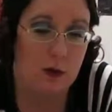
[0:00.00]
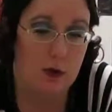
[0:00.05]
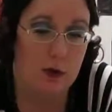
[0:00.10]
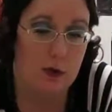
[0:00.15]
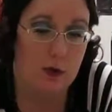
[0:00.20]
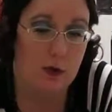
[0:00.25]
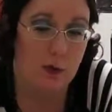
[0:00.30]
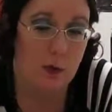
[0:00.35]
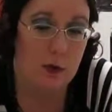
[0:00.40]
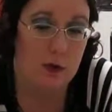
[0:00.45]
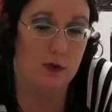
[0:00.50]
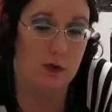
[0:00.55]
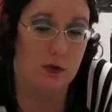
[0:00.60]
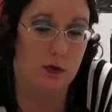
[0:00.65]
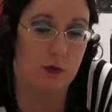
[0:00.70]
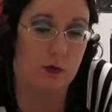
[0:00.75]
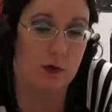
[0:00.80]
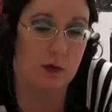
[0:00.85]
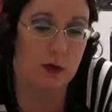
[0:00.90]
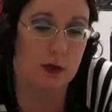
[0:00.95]
His voice
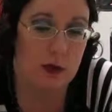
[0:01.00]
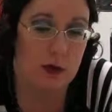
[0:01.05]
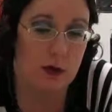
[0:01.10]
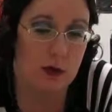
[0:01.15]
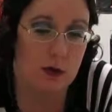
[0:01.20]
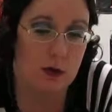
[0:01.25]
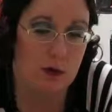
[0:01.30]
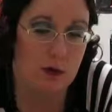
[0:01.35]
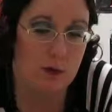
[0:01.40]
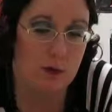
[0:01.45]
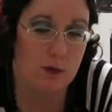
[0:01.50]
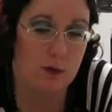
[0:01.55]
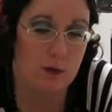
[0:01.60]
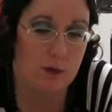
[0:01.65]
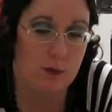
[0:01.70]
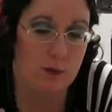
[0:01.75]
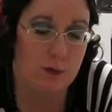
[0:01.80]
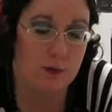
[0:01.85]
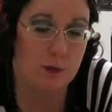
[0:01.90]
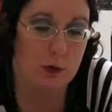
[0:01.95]
is very kind of
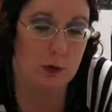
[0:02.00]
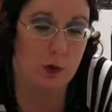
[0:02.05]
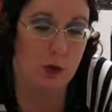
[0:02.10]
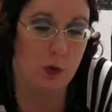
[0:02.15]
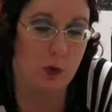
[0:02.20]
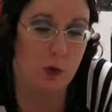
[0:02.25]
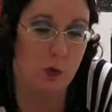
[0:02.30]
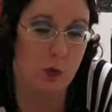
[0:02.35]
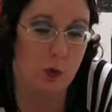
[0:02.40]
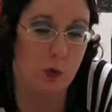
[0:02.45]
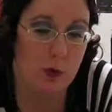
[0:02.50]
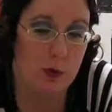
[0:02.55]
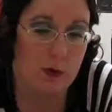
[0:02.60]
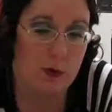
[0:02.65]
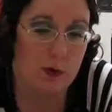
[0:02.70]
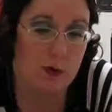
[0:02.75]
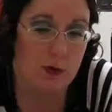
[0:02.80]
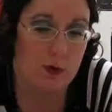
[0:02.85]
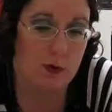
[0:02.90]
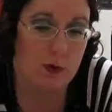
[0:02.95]
low
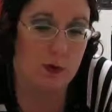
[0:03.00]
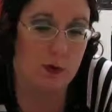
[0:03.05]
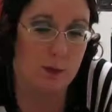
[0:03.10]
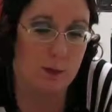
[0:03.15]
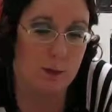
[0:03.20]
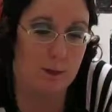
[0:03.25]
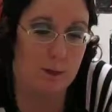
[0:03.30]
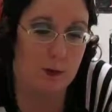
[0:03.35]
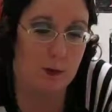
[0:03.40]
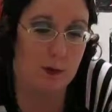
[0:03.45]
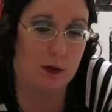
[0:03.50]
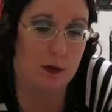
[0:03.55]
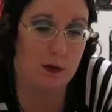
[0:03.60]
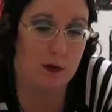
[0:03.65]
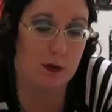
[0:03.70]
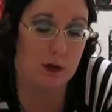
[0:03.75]
and a